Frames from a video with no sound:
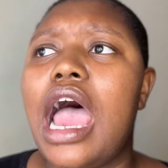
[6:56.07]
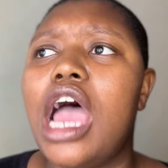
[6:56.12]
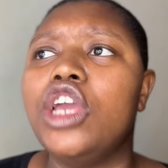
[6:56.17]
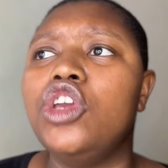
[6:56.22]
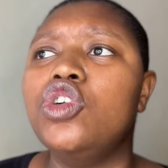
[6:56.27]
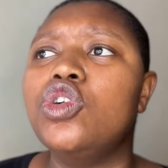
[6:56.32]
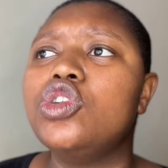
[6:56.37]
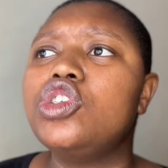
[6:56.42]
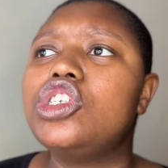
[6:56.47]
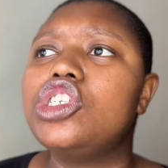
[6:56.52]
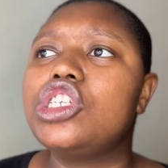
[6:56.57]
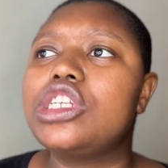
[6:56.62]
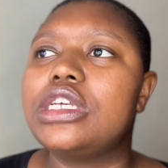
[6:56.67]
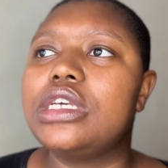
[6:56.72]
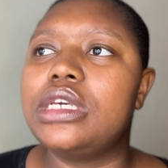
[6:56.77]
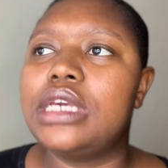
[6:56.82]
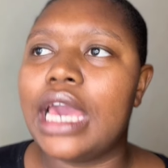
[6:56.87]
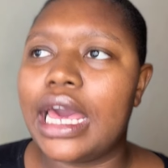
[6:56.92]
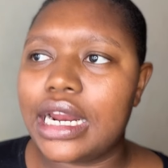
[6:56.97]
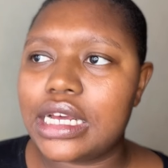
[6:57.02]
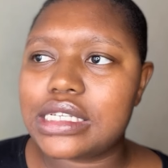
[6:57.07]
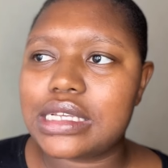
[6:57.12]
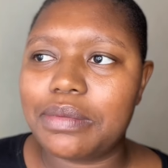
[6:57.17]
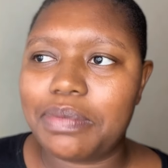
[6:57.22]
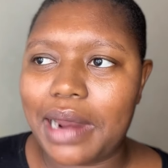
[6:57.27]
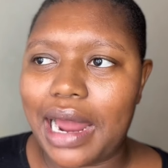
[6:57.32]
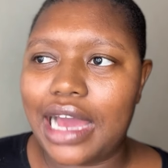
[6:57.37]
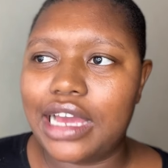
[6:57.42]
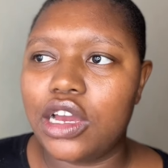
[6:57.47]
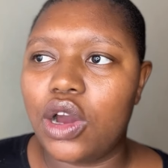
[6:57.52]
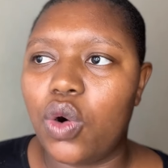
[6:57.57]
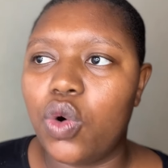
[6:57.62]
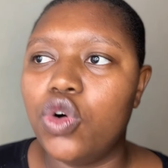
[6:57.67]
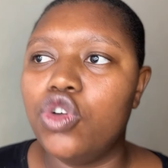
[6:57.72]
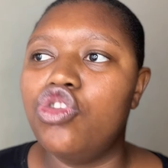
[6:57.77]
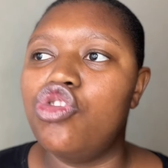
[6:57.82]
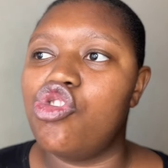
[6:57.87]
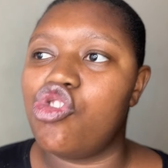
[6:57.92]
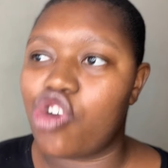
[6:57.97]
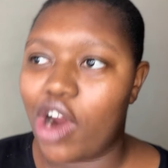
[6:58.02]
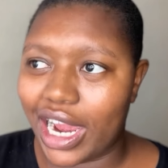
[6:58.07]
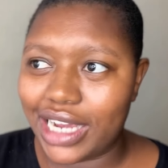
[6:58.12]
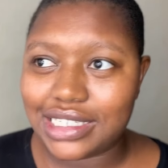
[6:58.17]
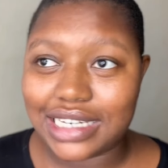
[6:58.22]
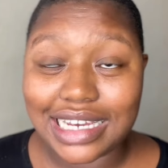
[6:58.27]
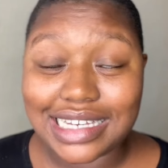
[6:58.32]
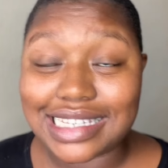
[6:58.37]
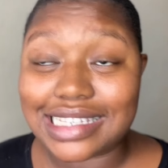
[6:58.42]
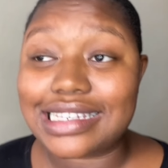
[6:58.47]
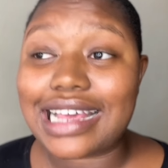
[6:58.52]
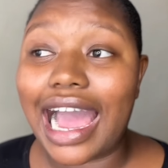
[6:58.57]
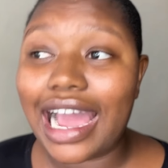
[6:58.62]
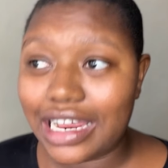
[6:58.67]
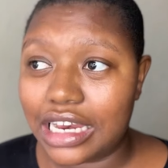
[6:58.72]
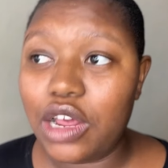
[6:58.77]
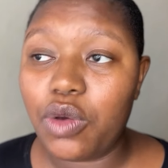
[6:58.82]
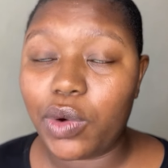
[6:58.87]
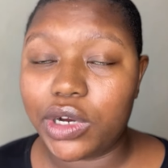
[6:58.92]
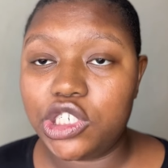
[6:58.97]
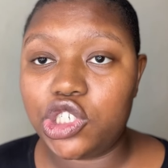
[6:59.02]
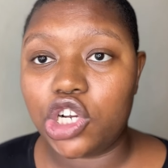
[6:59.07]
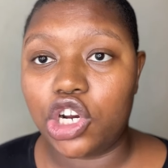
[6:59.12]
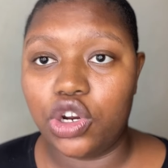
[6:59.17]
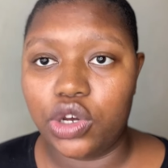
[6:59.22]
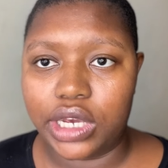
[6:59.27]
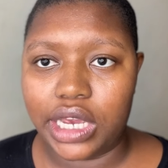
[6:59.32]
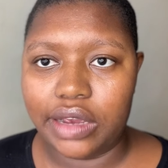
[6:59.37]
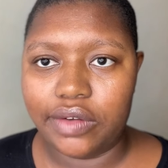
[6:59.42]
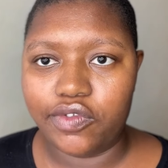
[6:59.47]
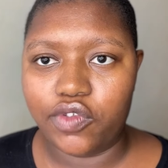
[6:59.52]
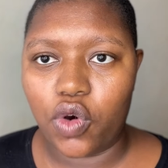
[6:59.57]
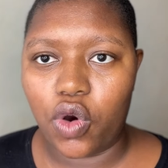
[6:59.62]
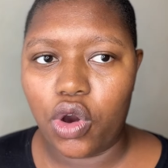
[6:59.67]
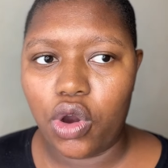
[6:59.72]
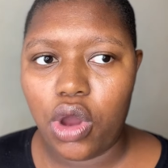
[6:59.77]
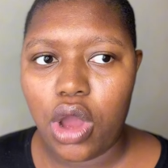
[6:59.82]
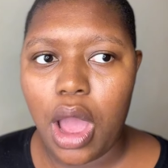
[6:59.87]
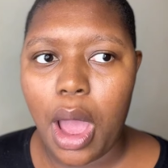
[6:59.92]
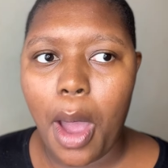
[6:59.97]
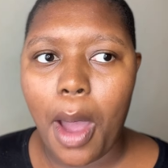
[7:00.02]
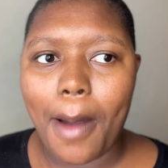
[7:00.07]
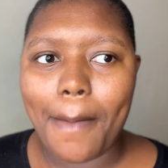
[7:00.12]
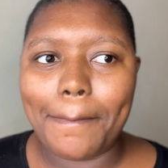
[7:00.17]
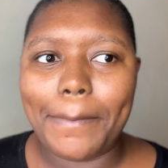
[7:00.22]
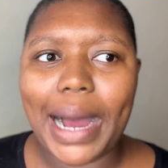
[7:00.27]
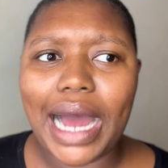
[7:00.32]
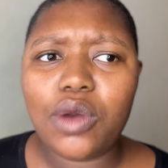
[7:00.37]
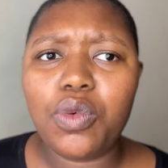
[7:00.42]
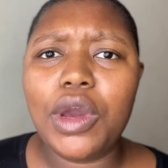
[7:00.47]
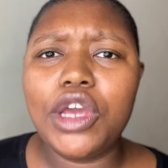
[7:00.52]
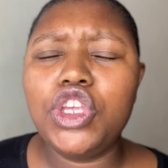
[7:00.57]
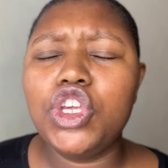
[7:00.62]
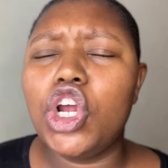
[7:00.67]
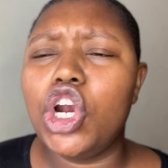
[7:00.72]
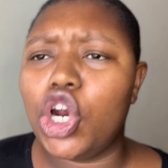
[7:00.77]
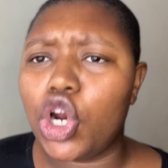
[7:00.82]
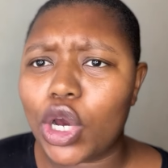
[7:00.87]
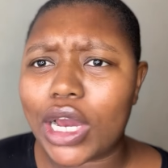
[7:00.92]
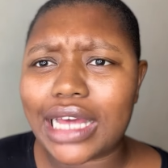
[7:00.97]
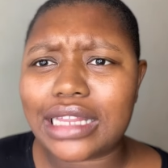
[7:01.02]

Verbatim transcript: you'd get a supplier who'd write exactly what you're looking for but when you look